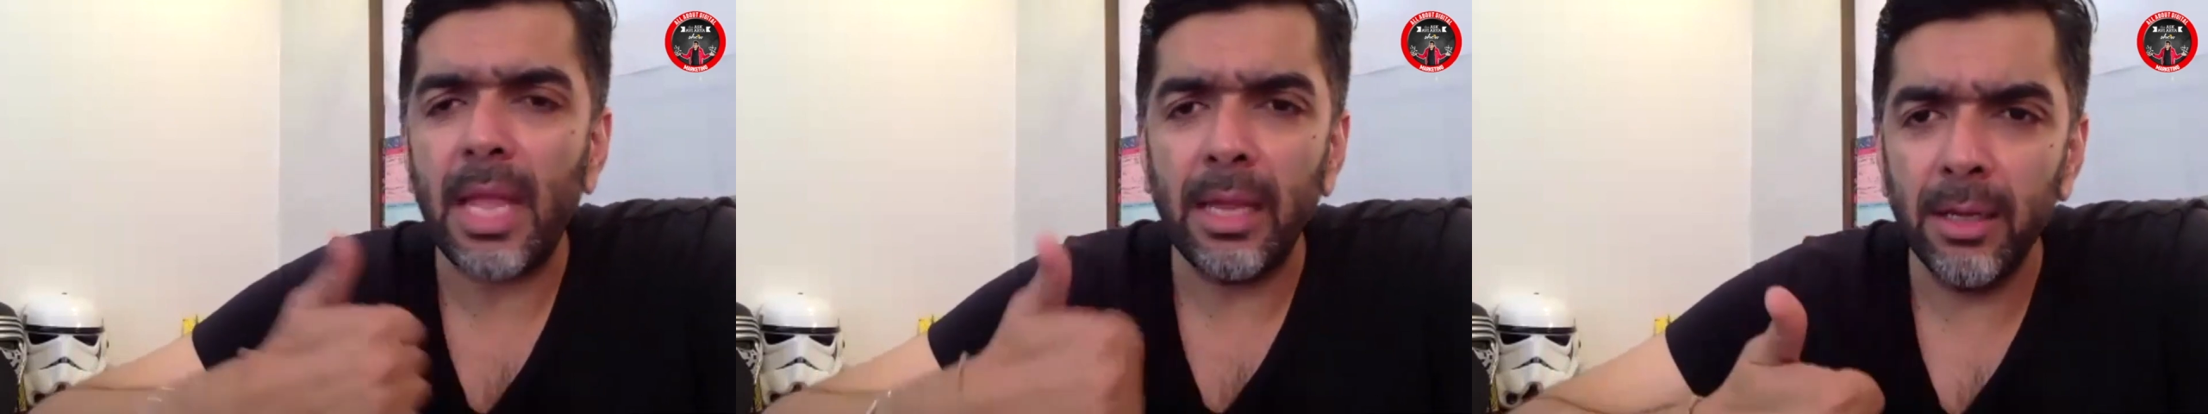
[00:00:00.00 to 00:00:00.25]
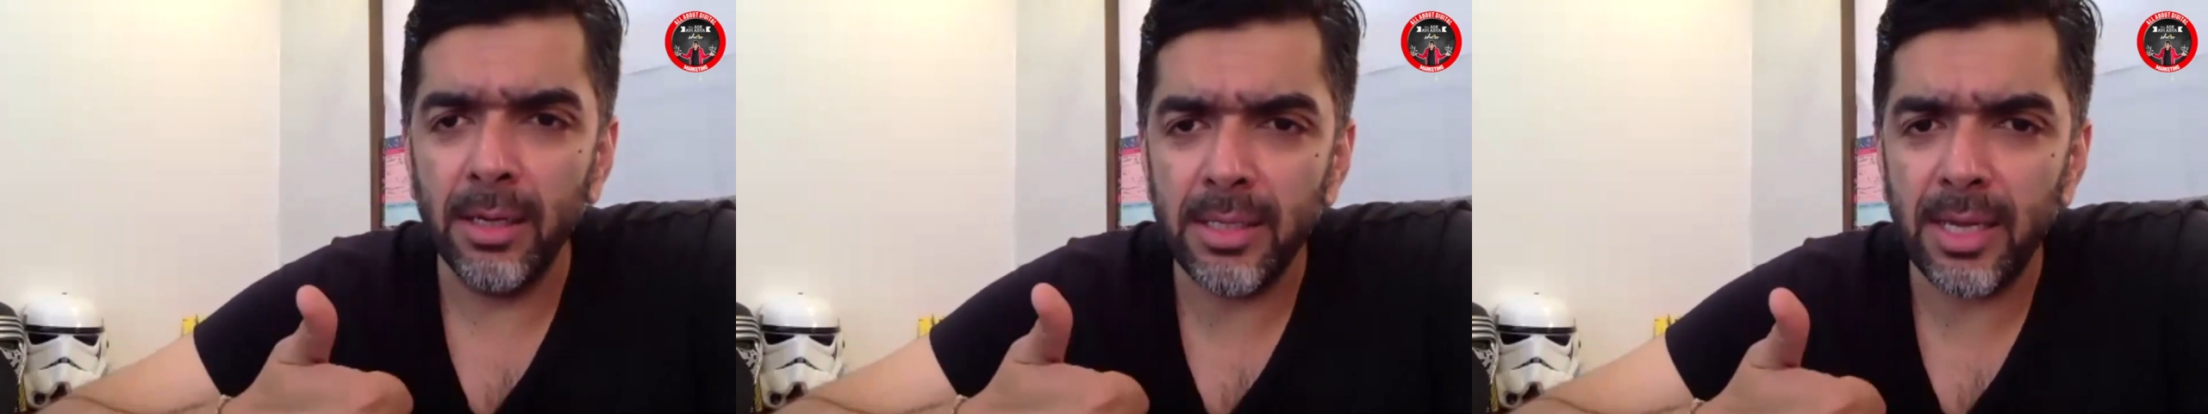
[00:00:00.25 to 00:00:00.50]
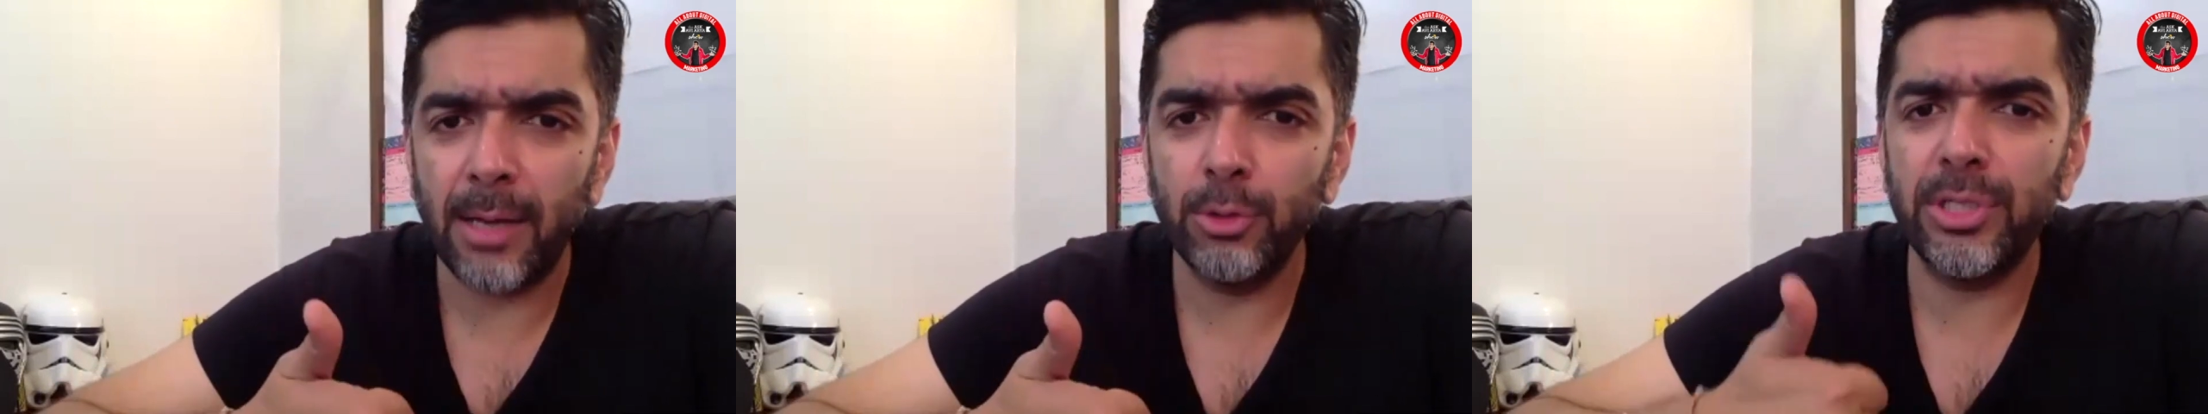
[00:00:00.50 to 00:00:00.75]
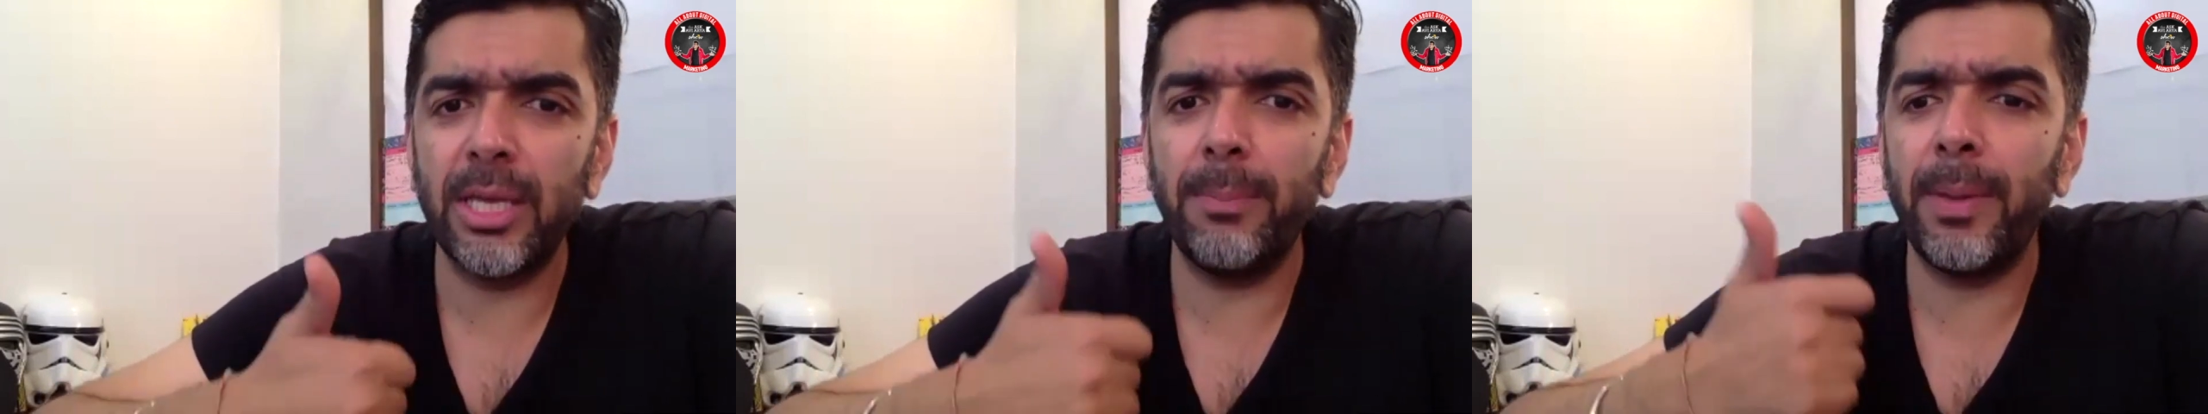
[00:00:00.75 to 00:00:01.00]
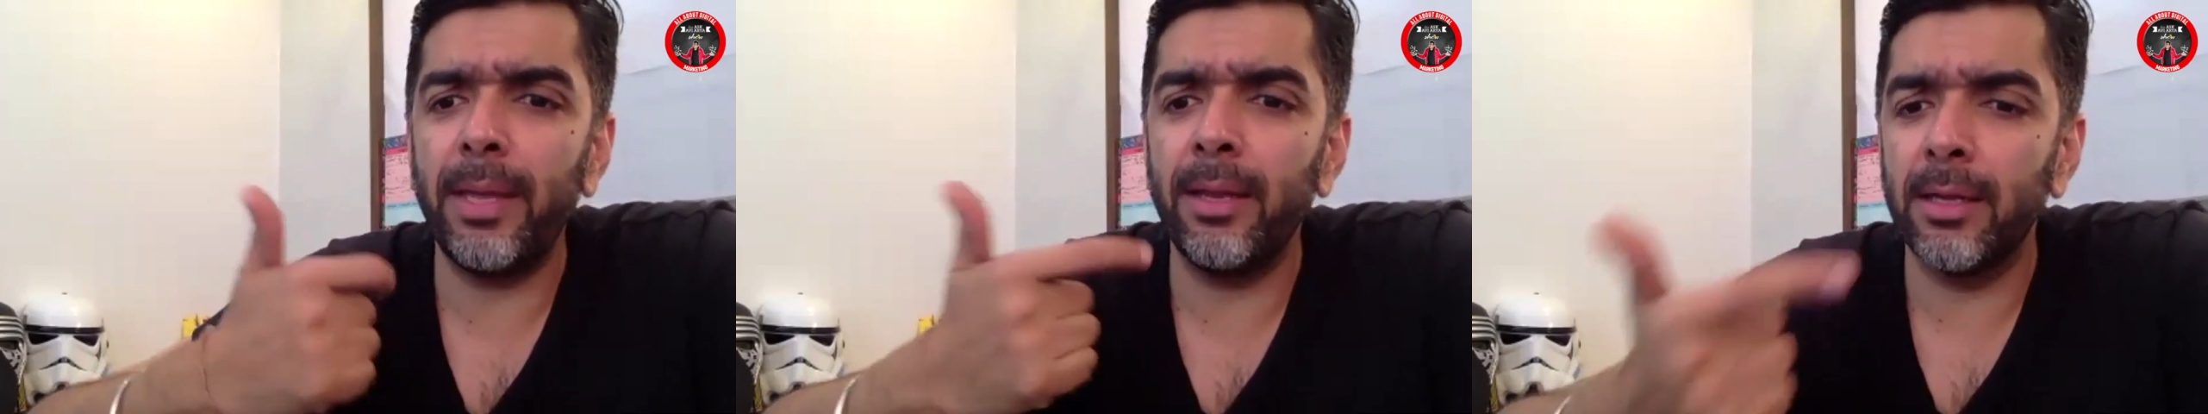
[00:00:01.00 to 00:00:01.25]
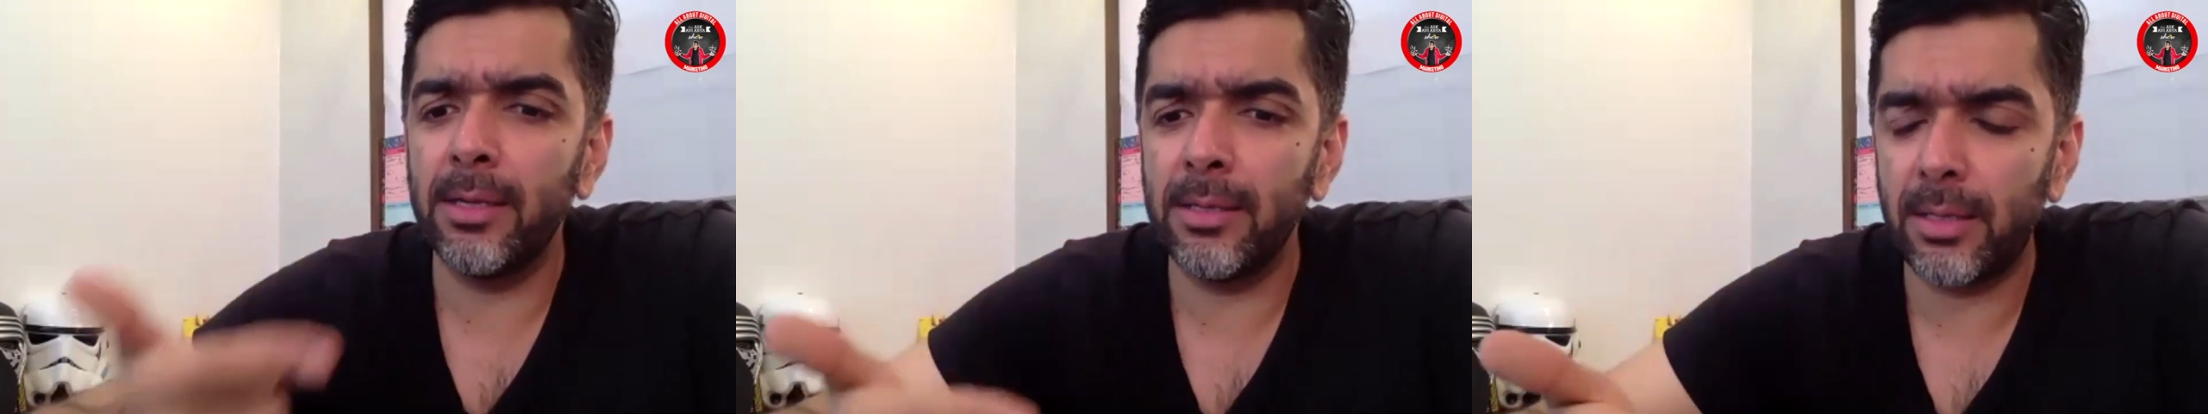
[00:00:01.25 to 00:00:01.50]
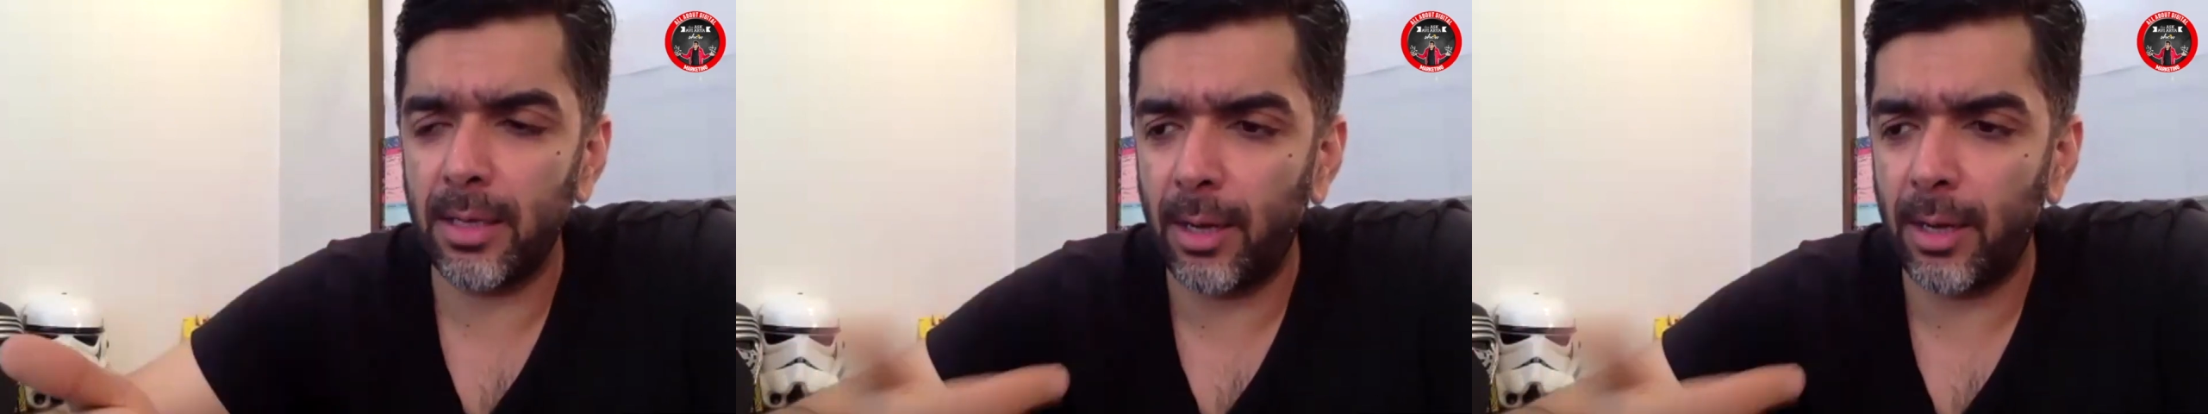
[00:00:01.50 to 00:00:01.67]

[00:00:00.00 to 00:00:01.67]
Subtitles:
learned the housekeeping, learned